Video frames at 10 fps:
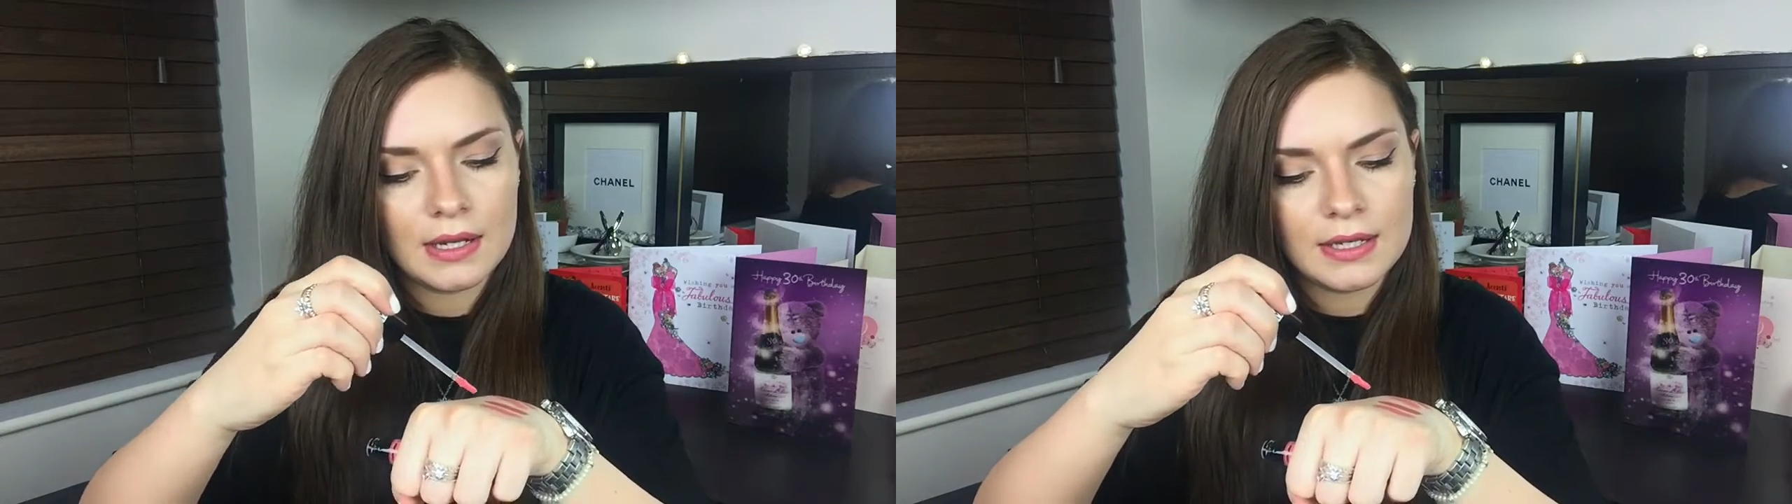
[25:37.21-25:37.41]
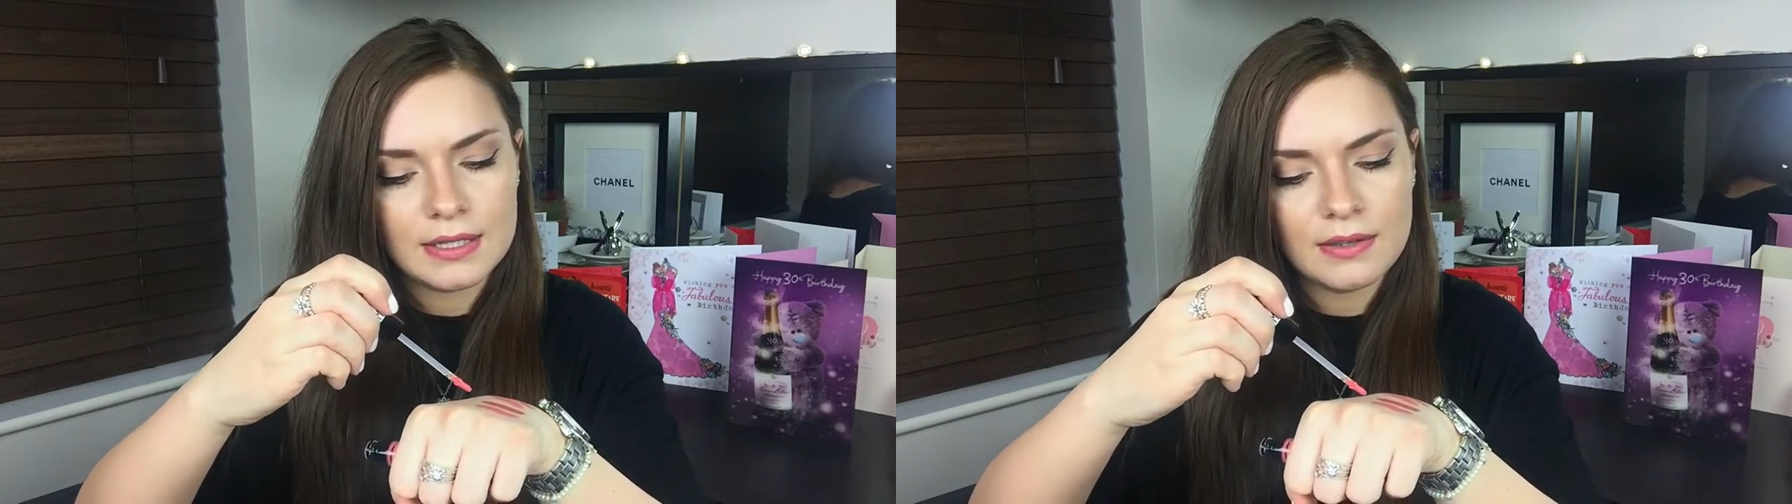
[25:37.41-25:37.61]

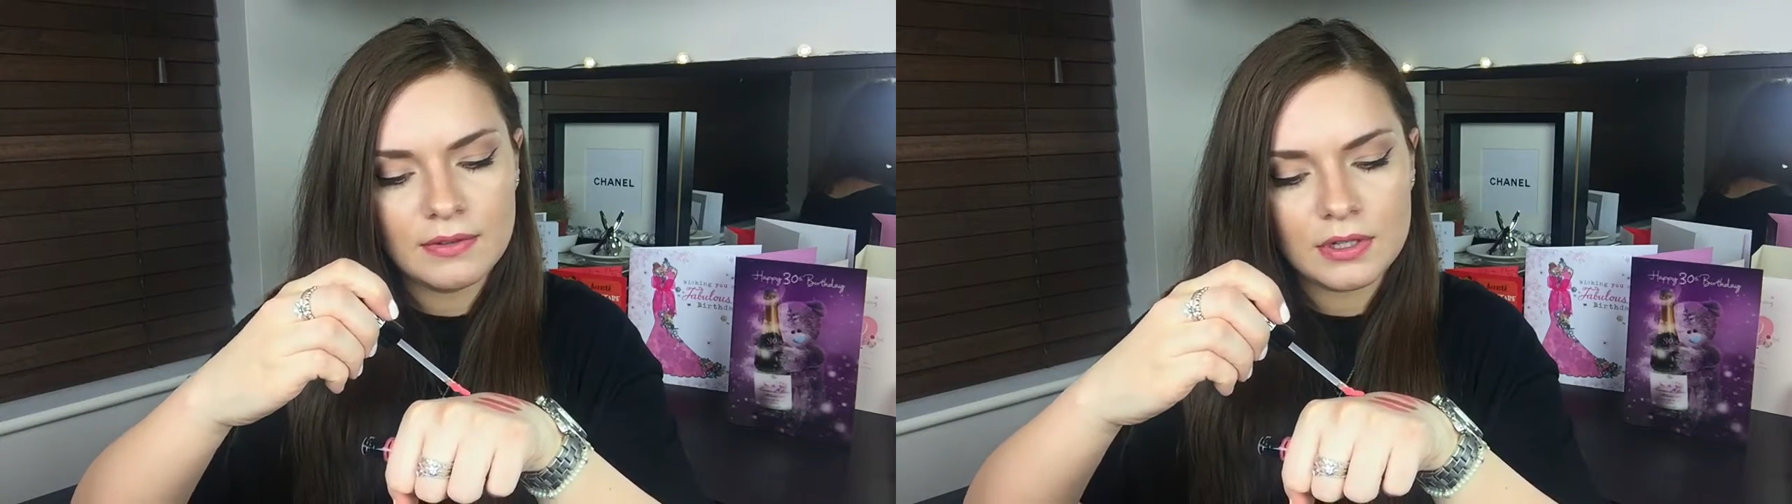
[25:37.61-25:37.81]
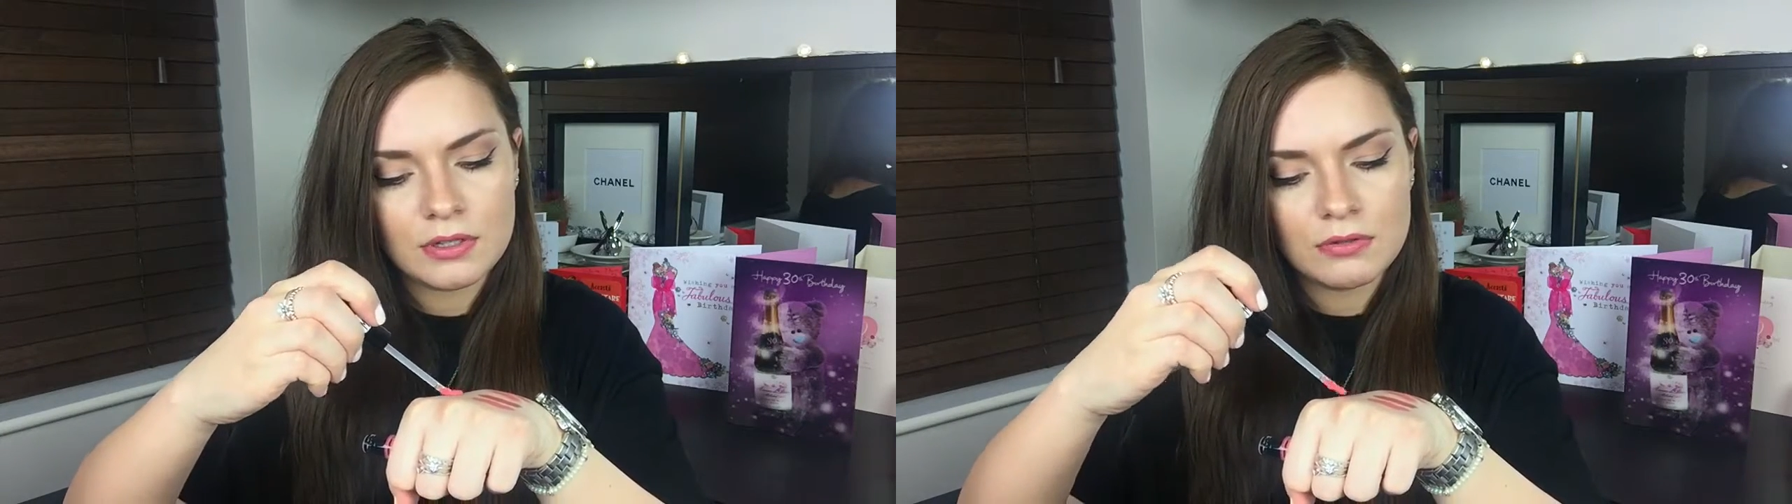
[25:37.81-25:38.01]
Let's give
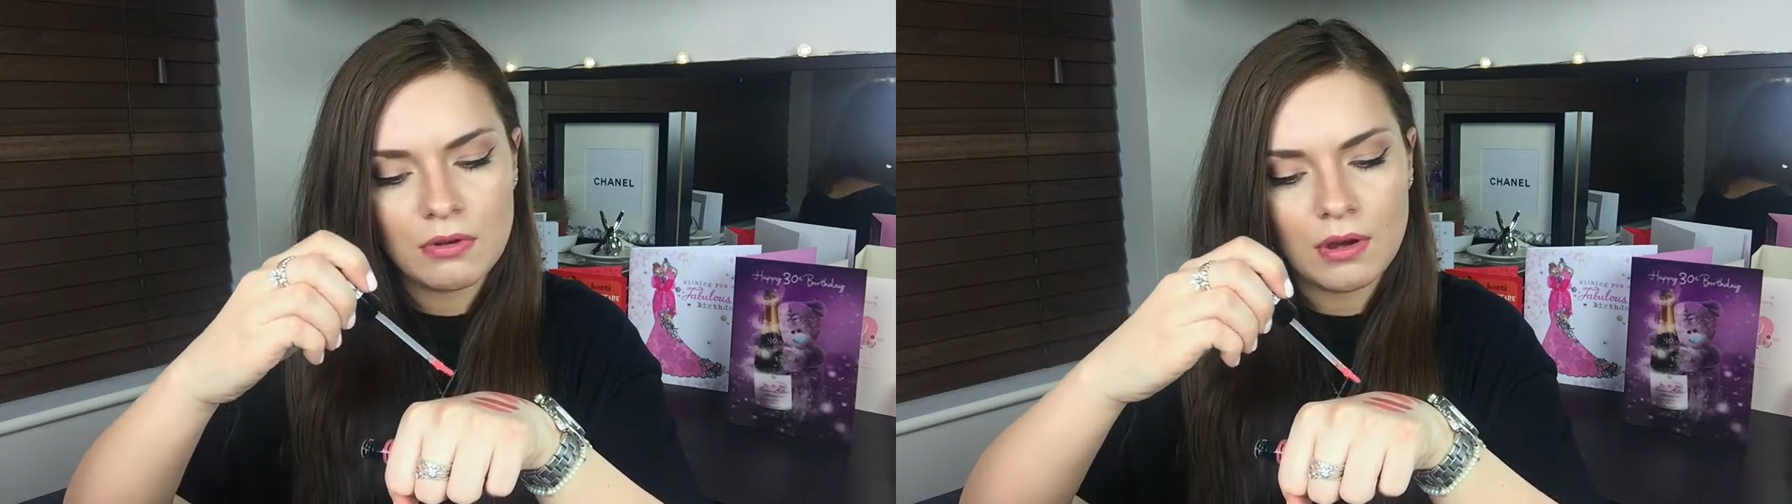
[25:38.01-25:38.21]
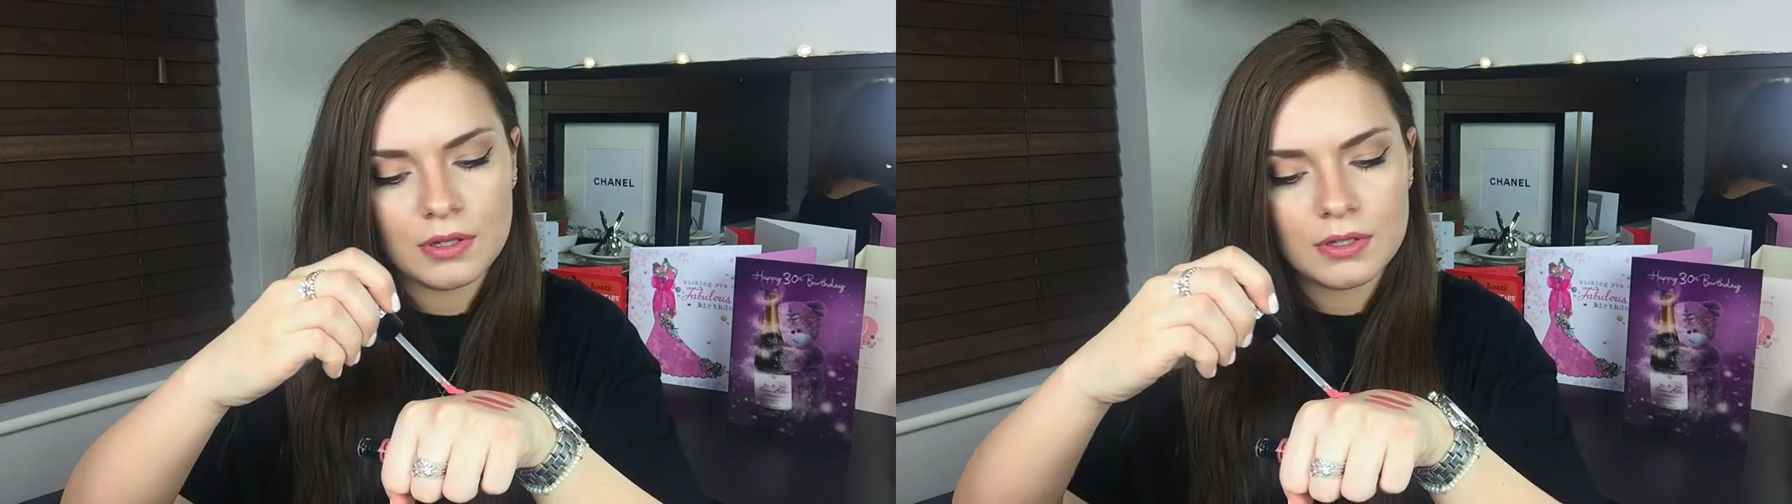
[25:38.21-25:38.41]
it a
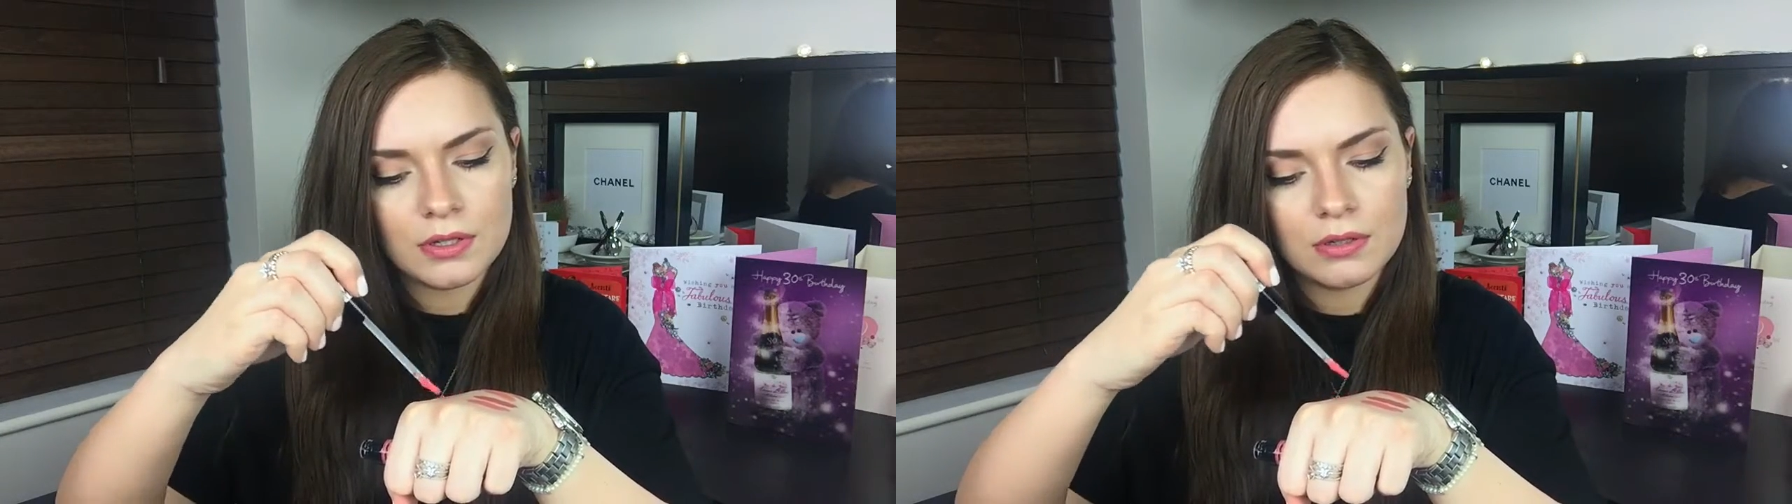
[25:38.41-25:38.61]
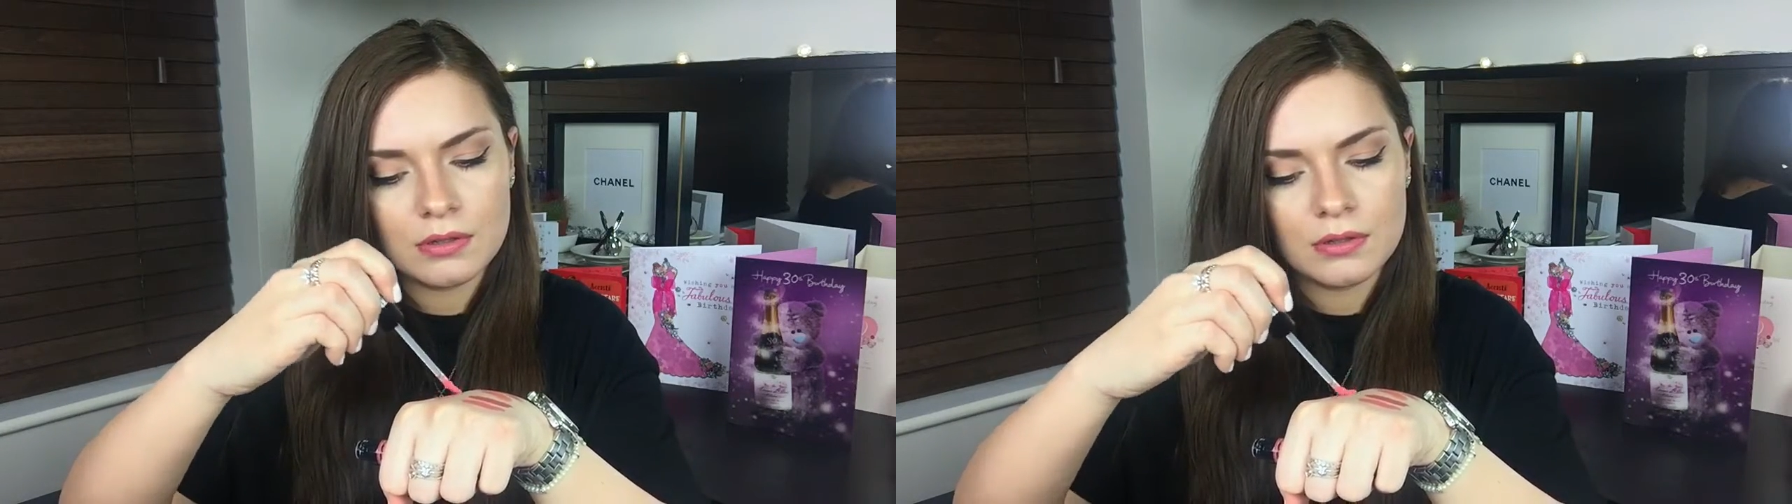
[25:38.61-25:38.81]
swatch.